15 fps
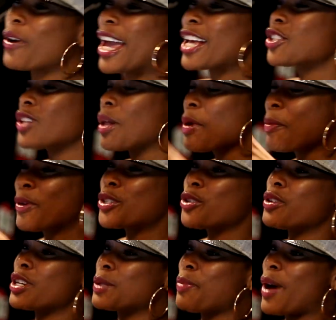okay, so let me put
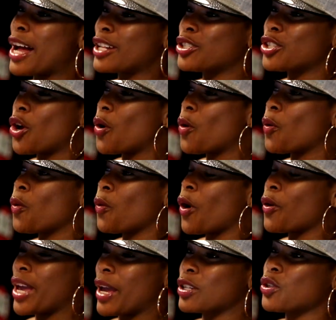you on the spot. So
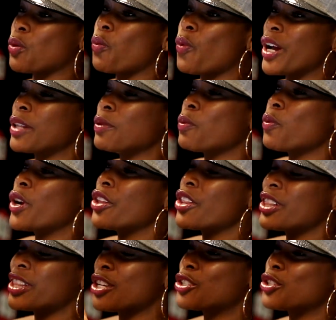what are
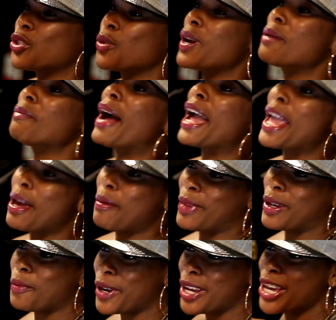the things to do in
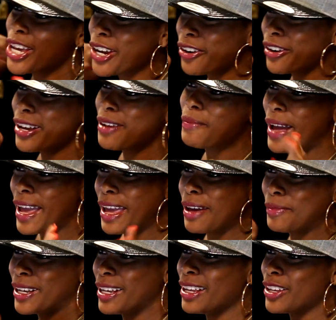Miami? We're here in
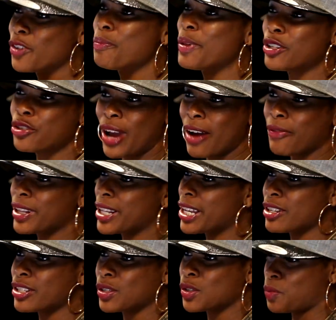Miami. You've been traveling
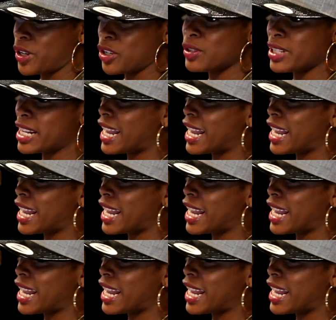here since what? You said